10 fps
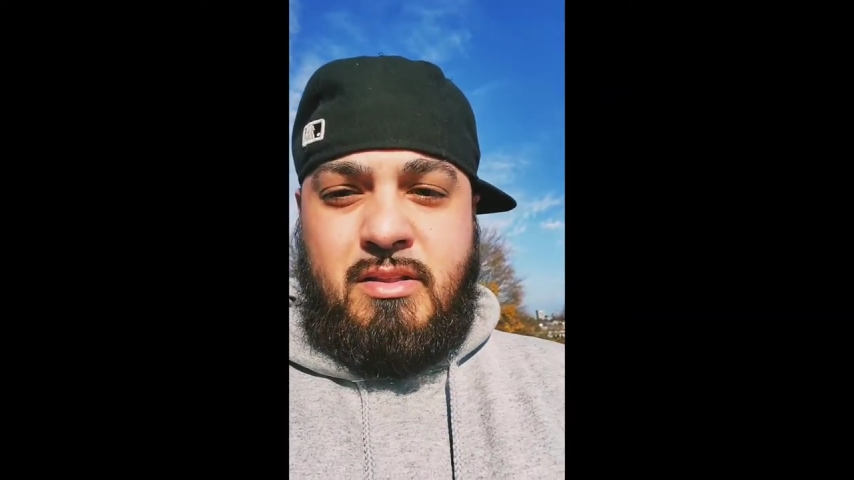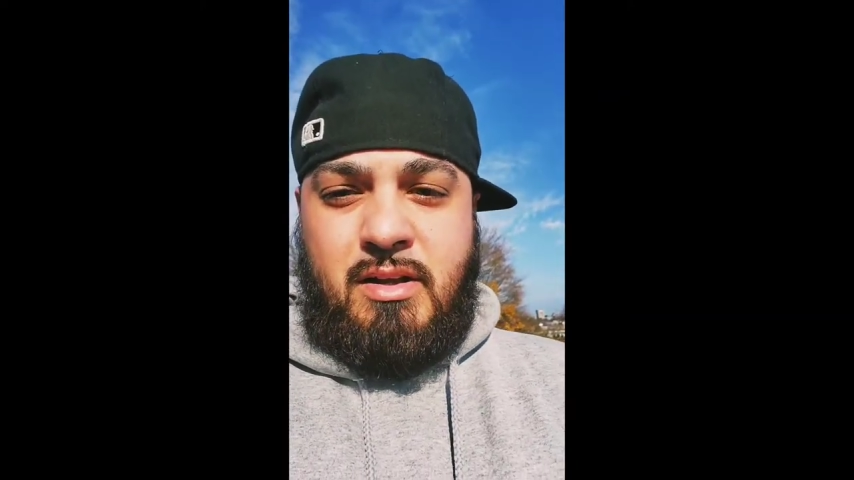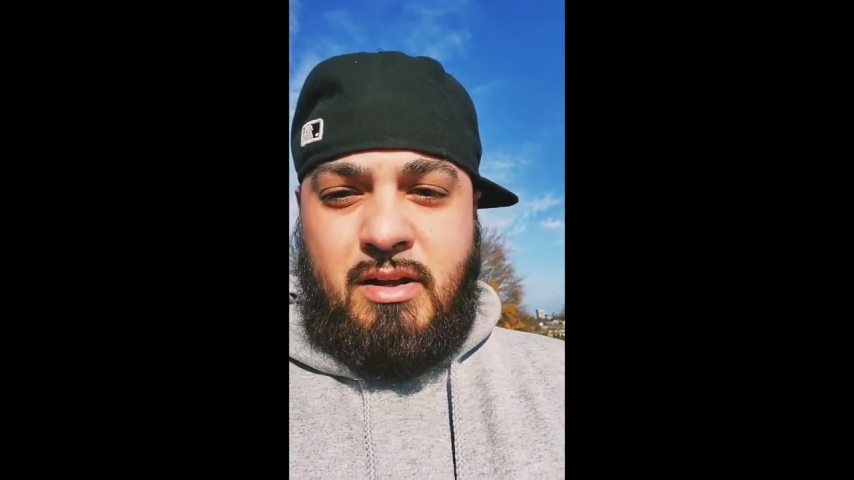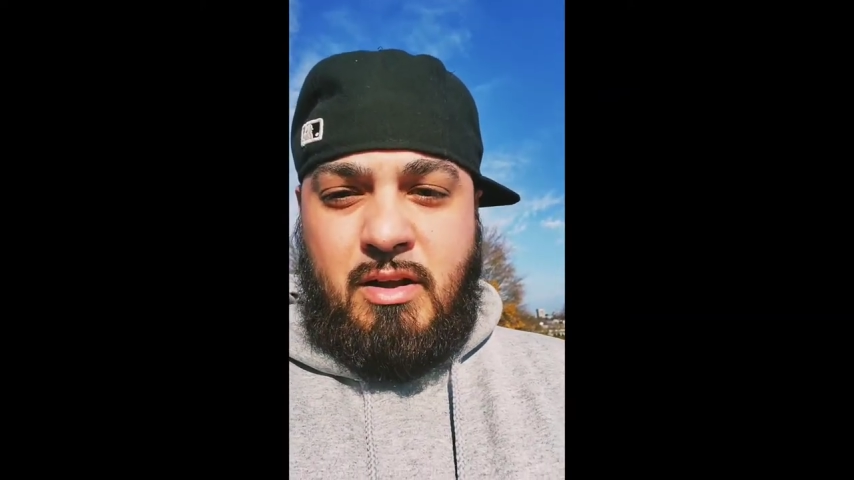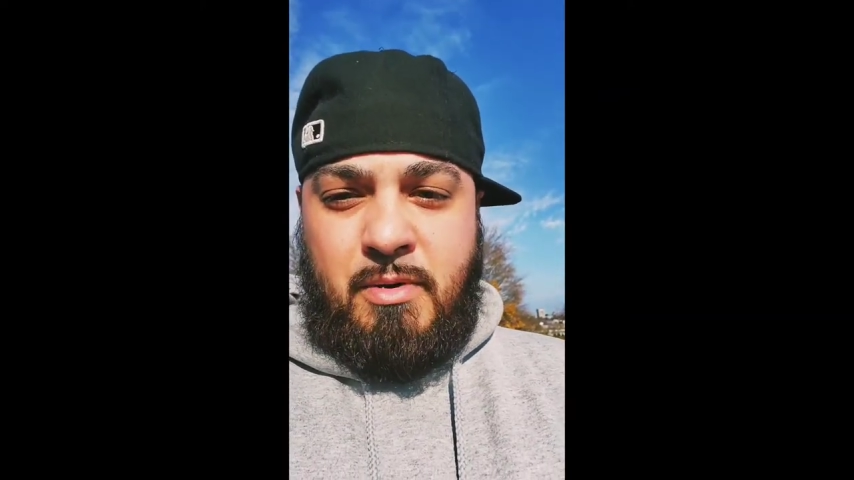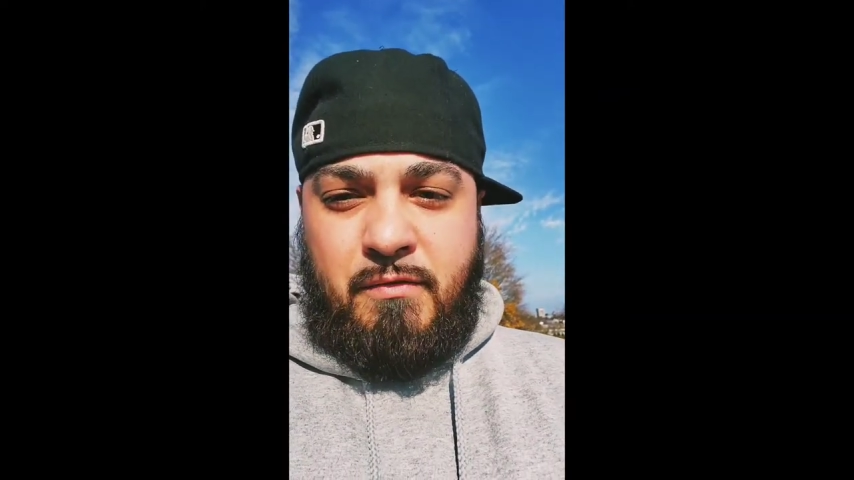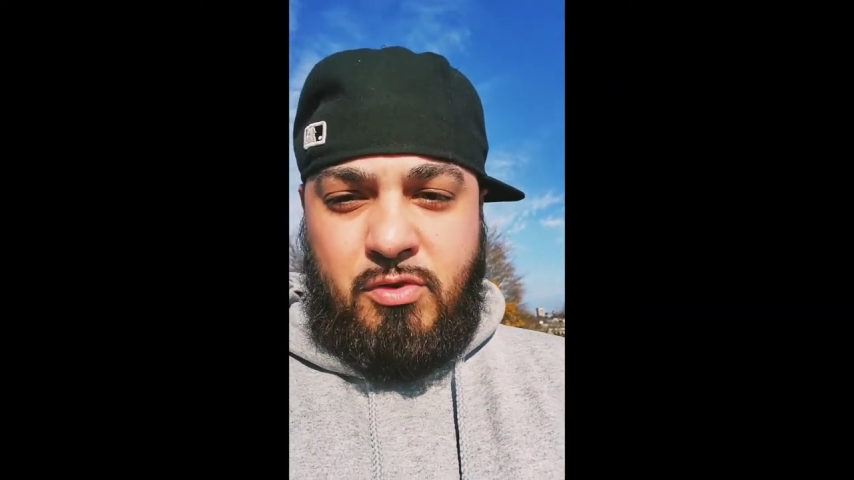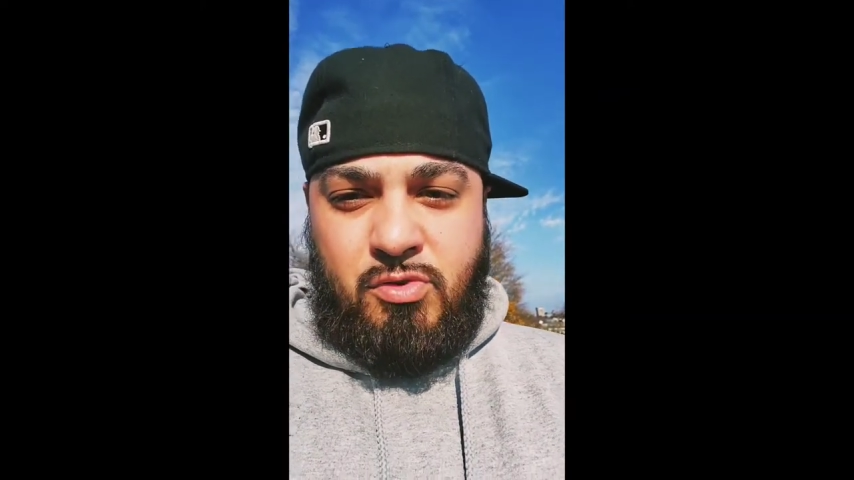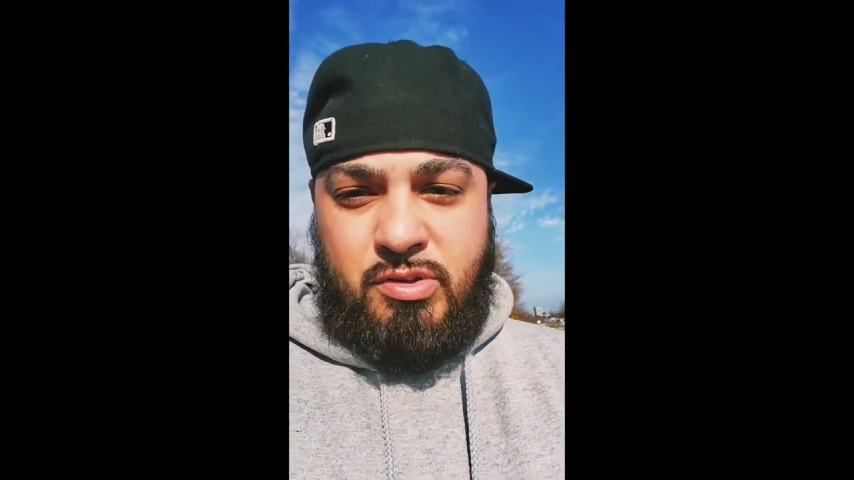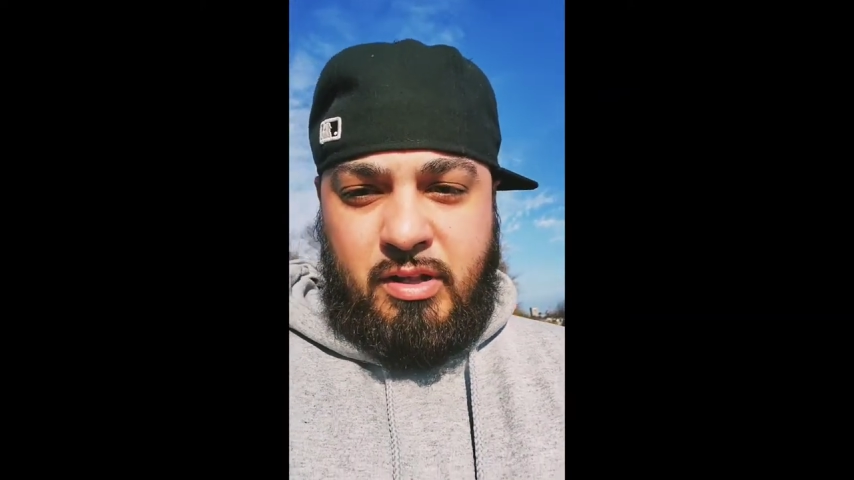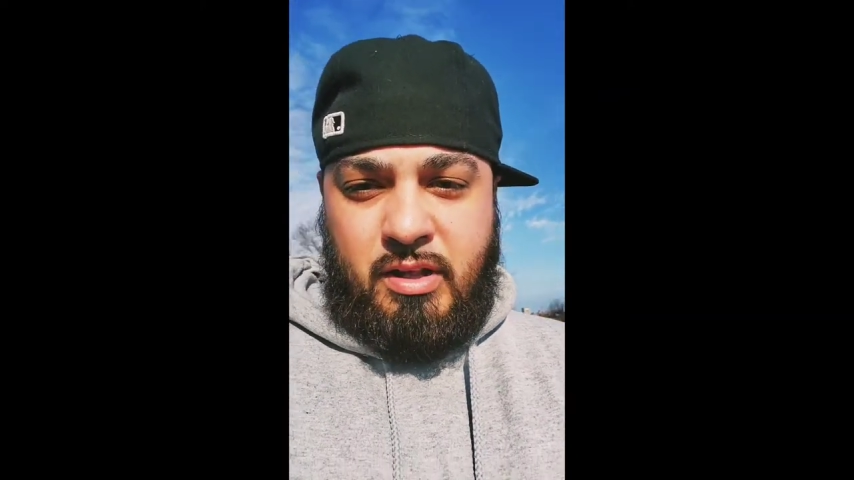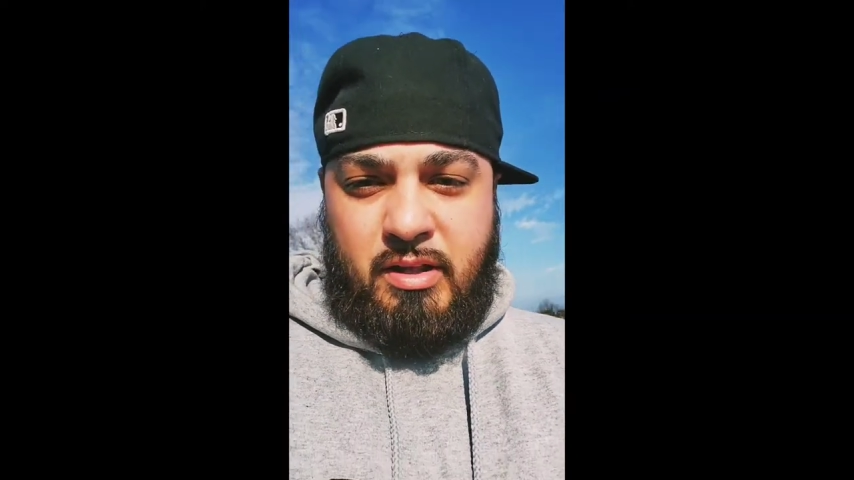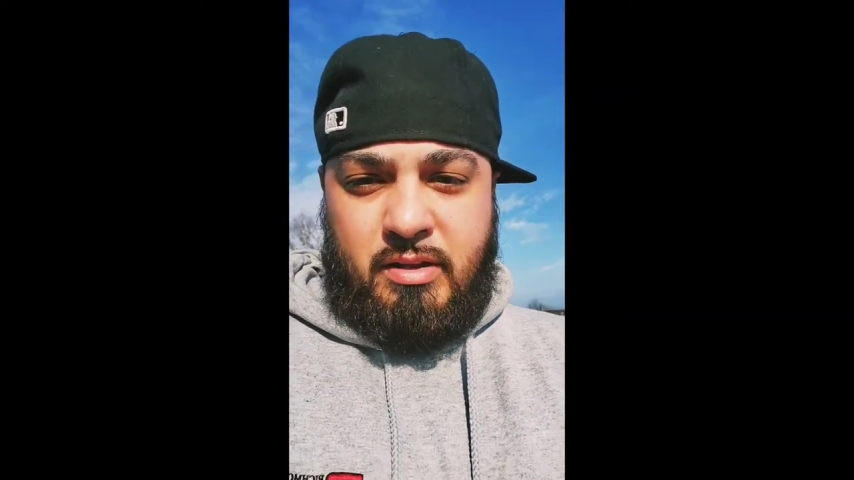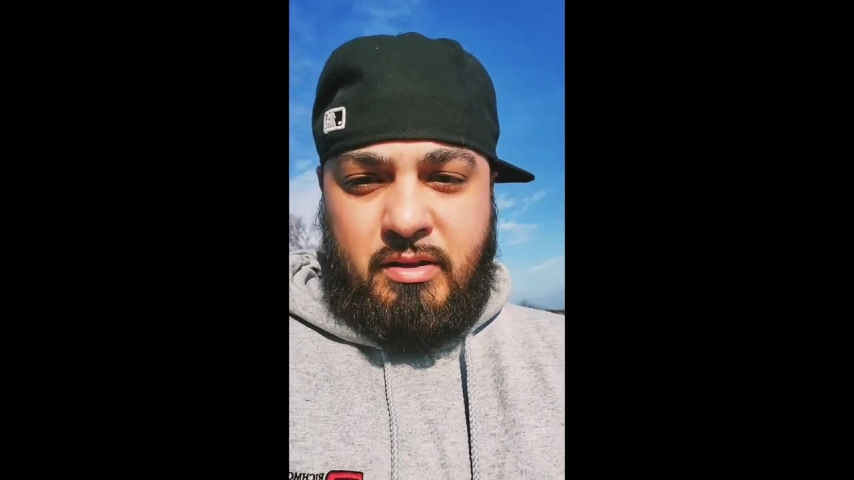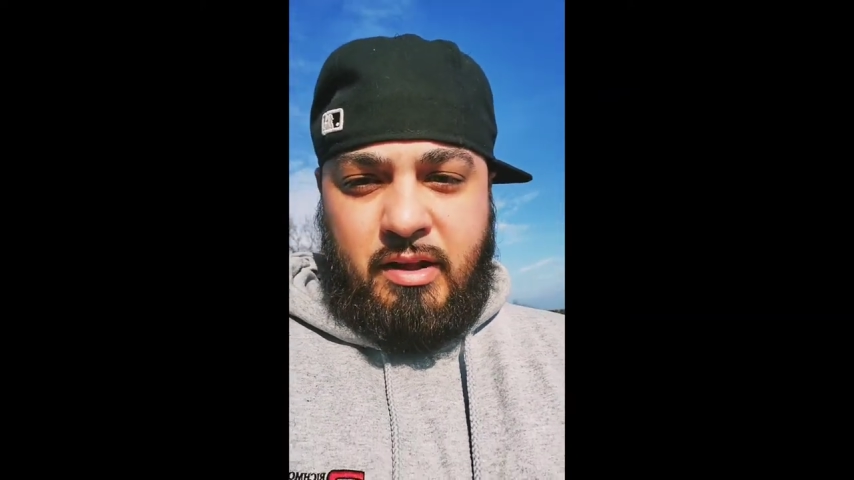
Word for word: uh, how many views and